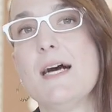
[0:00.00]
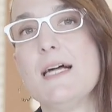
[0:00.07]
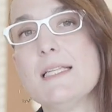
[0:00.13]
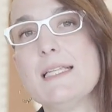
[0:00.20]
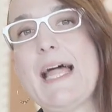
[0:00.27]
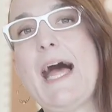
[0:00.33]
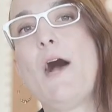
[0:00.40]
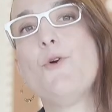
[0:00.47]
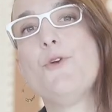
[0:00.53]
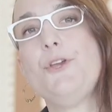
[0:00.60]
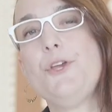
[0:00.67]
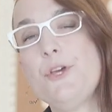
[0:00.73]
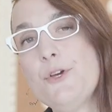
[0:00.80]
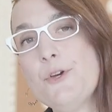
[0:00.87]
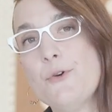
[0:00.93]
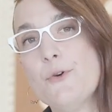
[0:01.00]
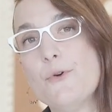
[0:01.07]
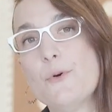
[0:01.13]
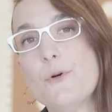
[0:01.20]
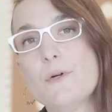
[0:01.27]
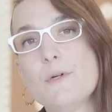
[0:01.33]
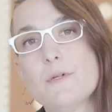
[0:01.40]
allow
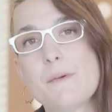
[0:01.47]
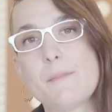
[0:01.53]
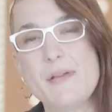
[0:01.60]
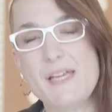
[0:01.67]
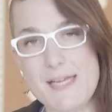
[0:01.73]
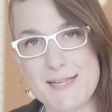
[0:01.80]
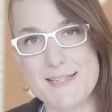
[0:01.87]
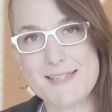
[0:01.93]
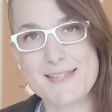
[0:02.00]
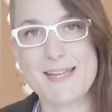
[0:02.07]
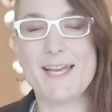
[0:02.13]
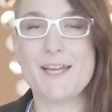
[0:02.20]
you peace